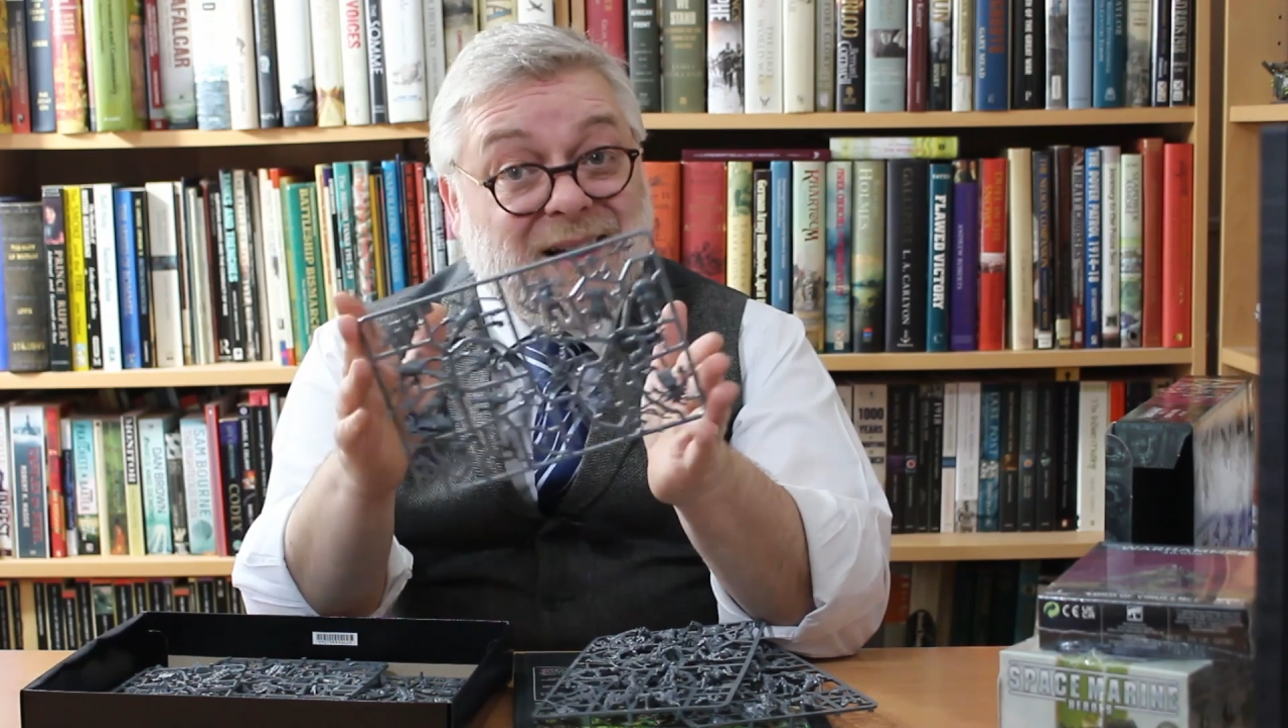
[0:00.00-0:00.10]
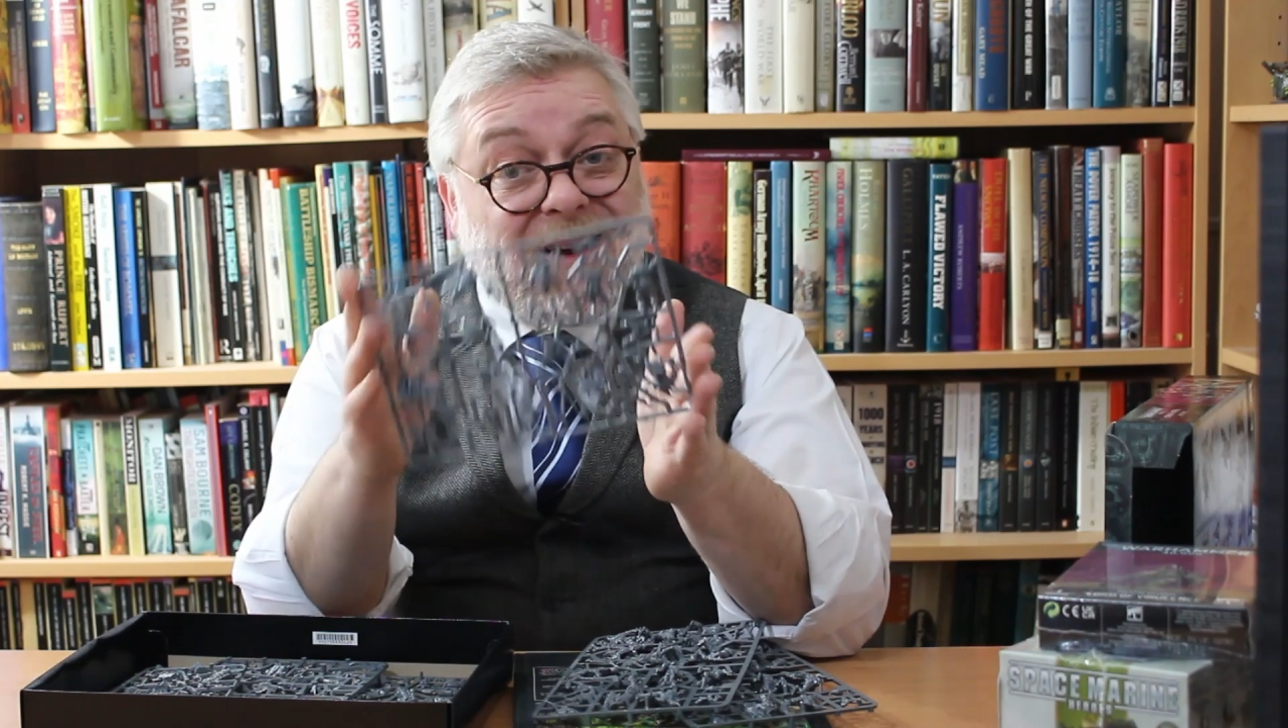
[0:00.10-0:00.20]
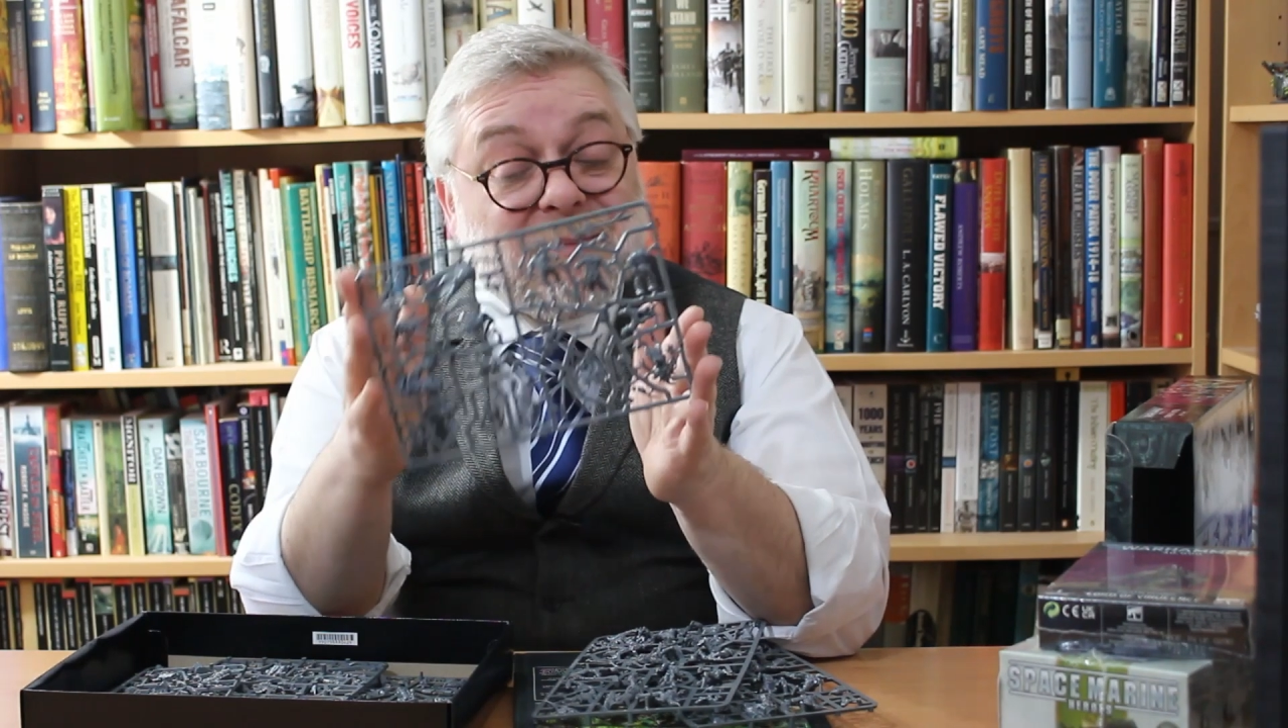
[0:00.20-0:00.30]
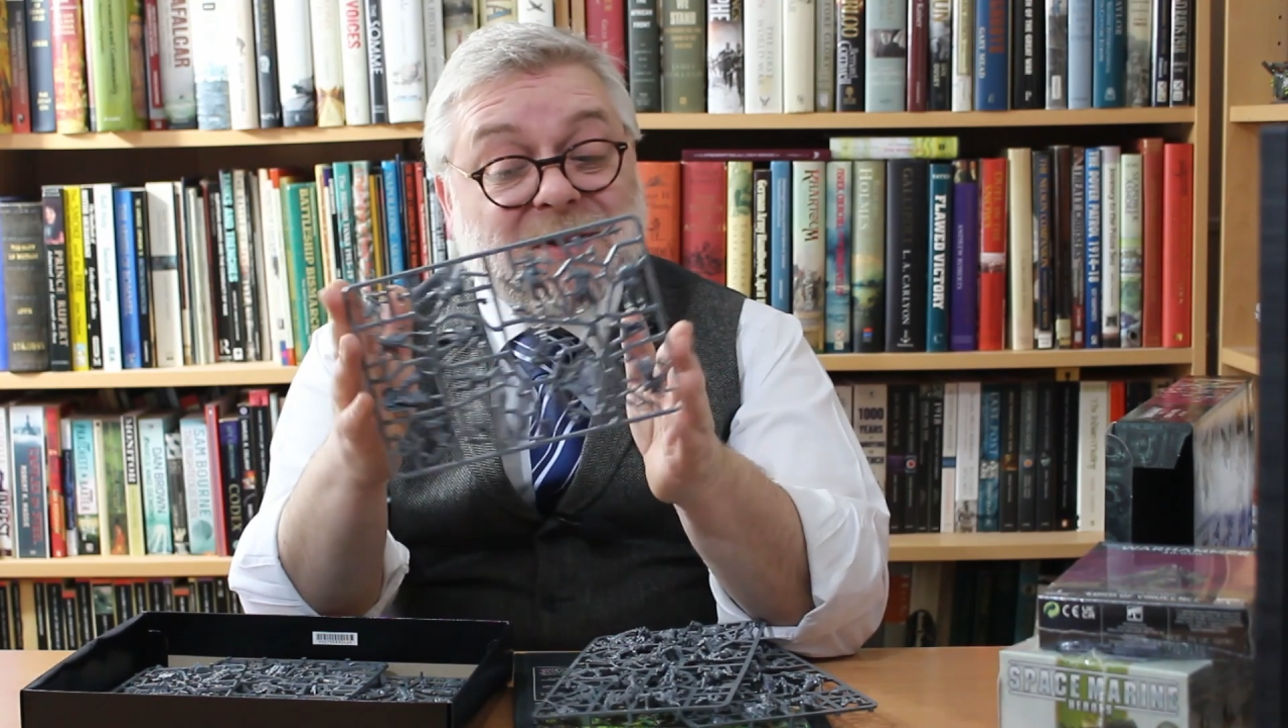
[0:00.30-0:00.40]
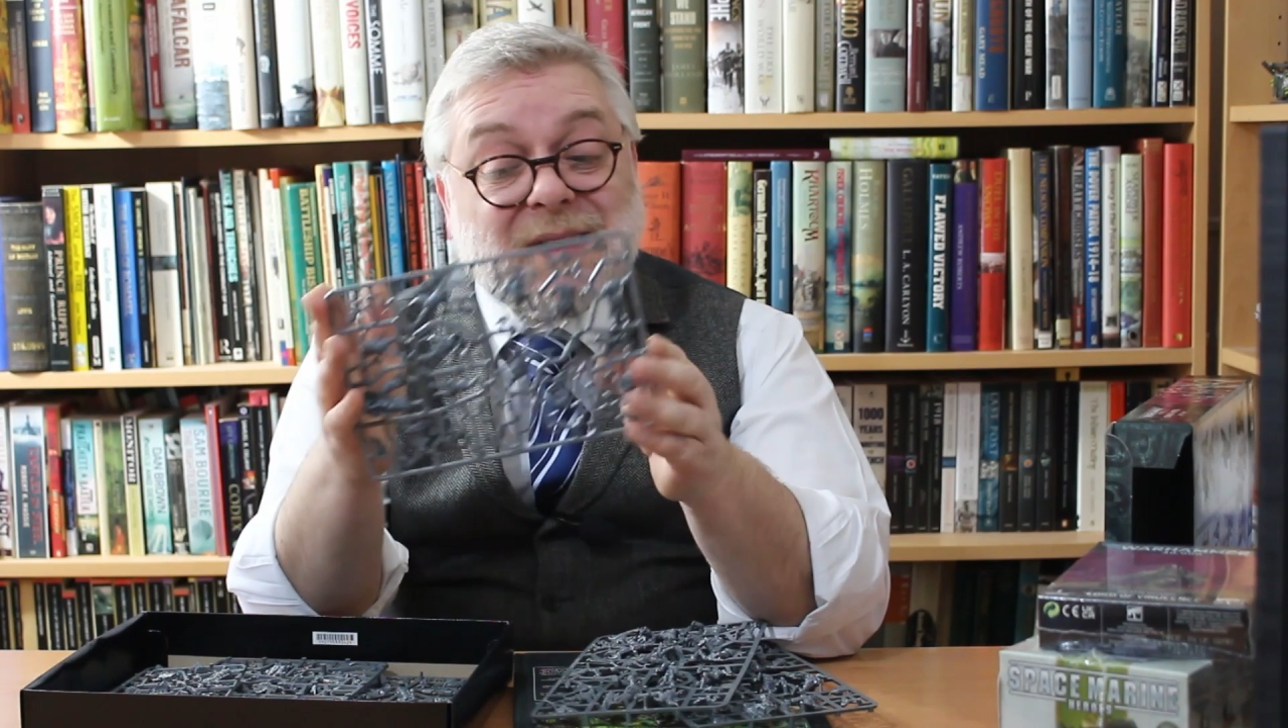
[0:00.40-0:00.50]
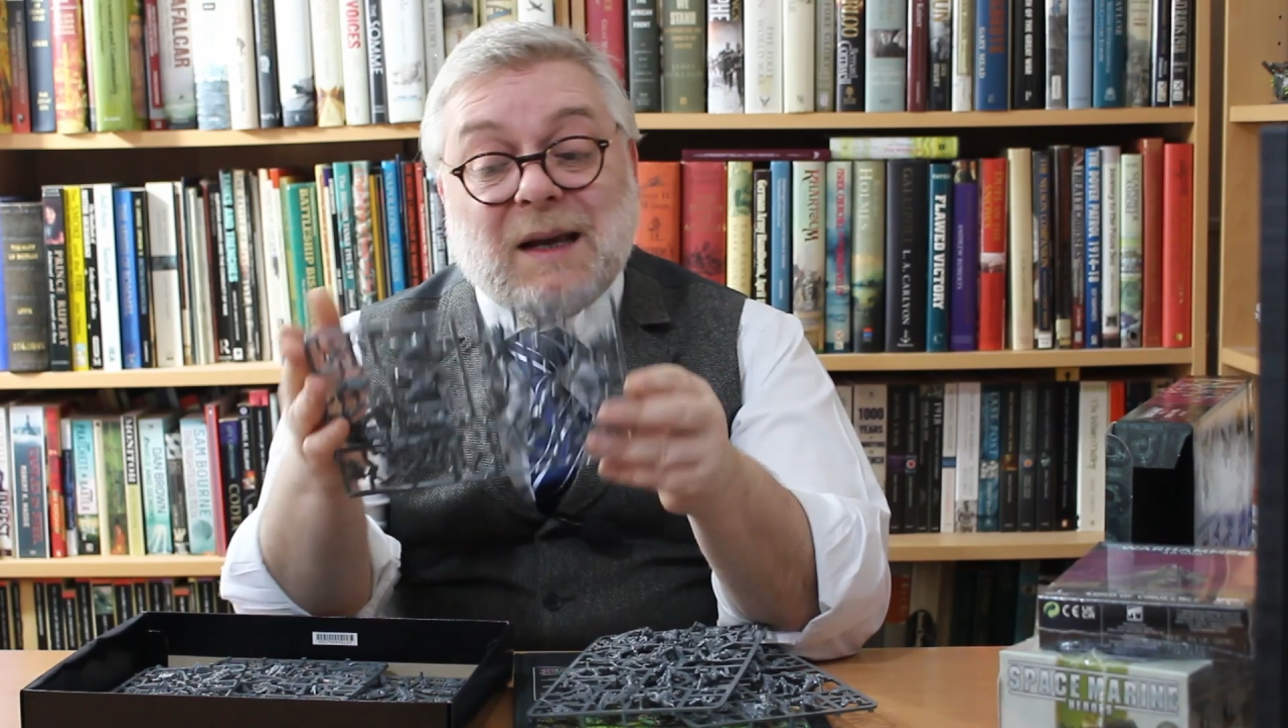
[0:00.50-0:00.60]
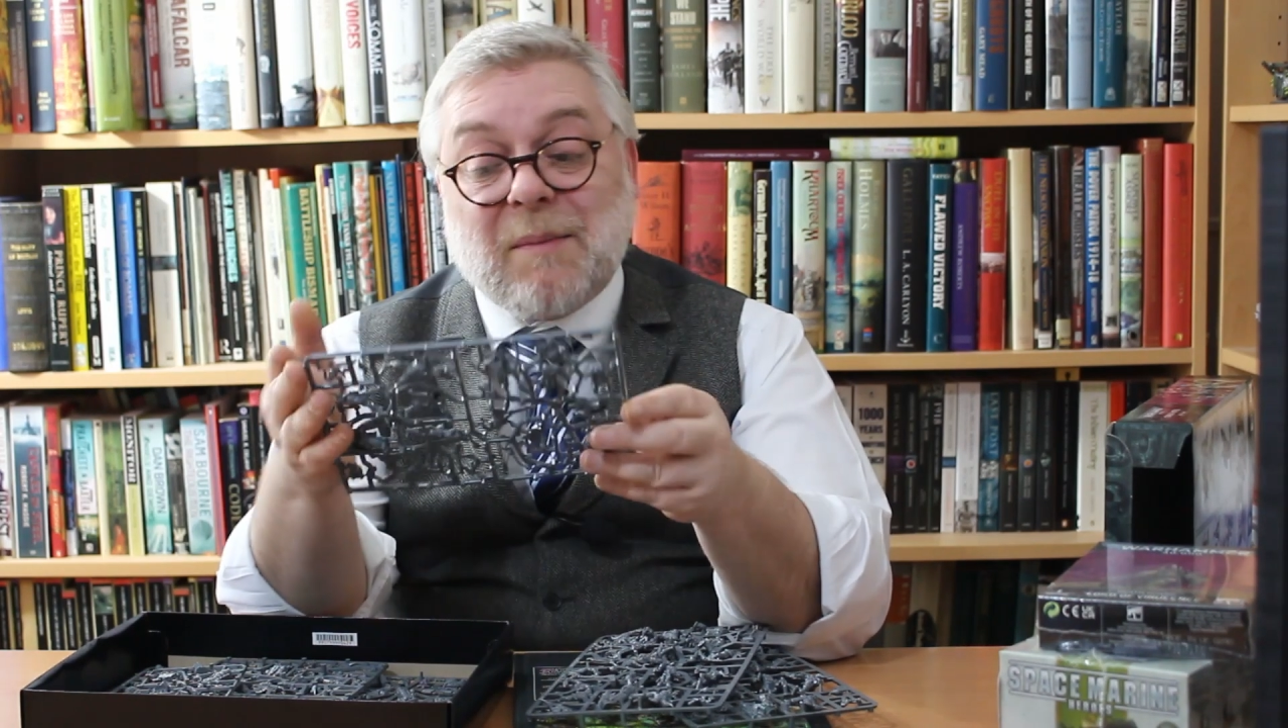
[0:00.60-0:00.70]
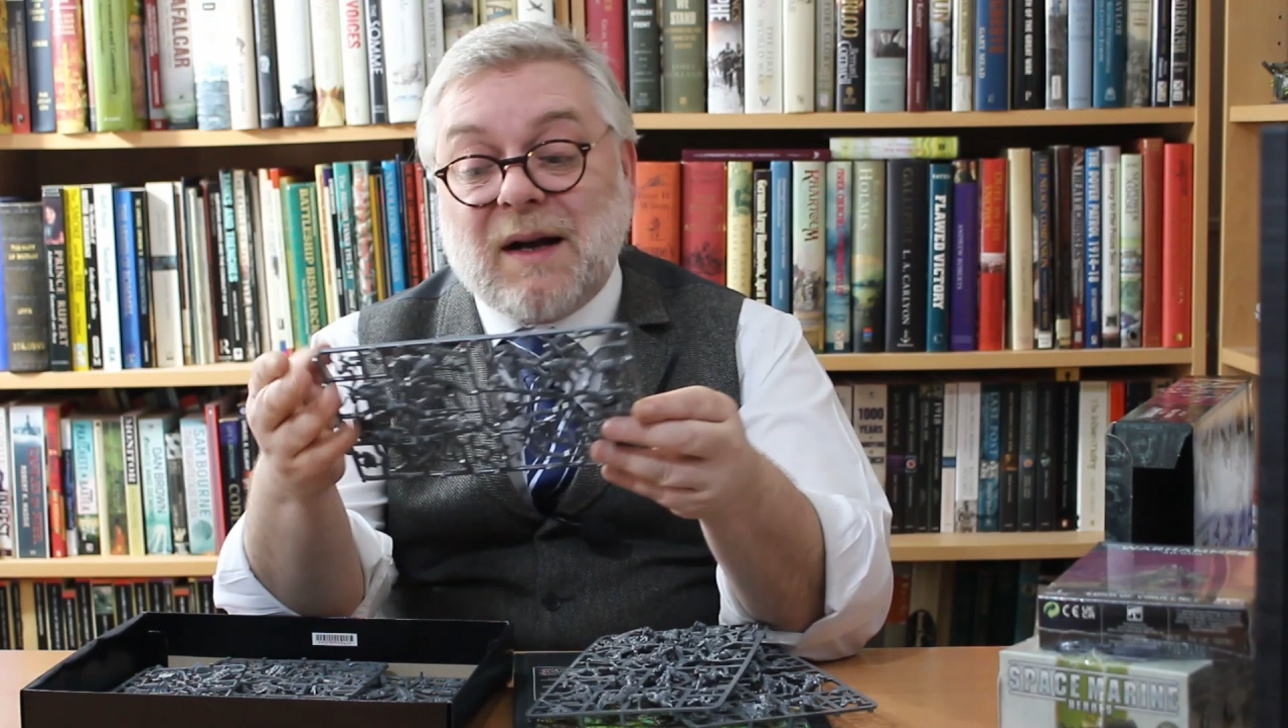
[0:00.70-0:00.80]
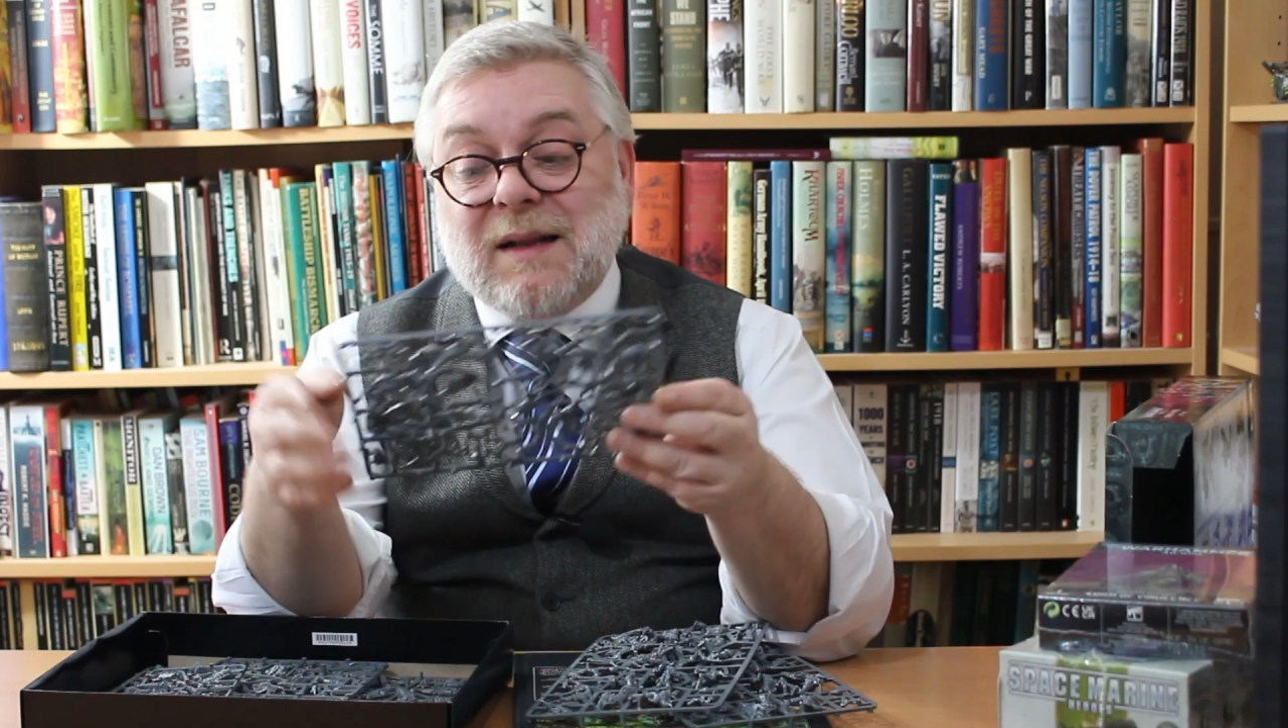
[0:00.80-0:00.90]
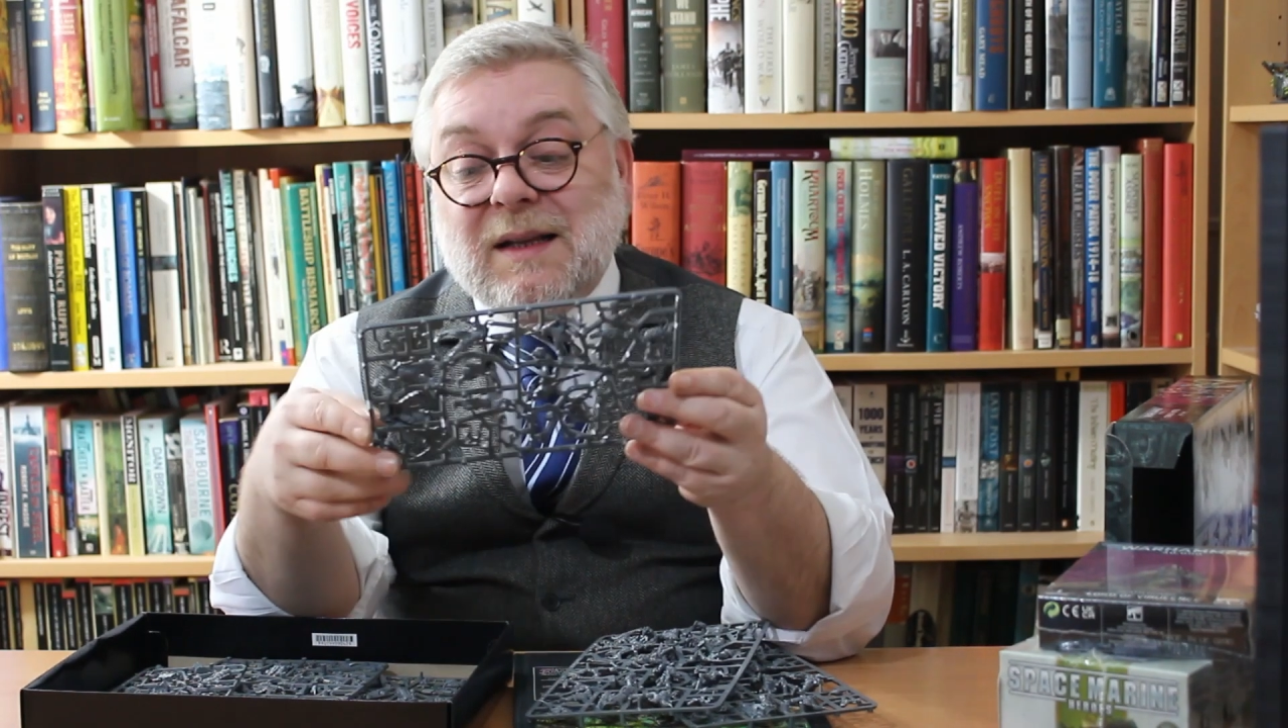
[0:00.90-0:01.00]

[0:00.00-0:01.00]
now I come to think about it,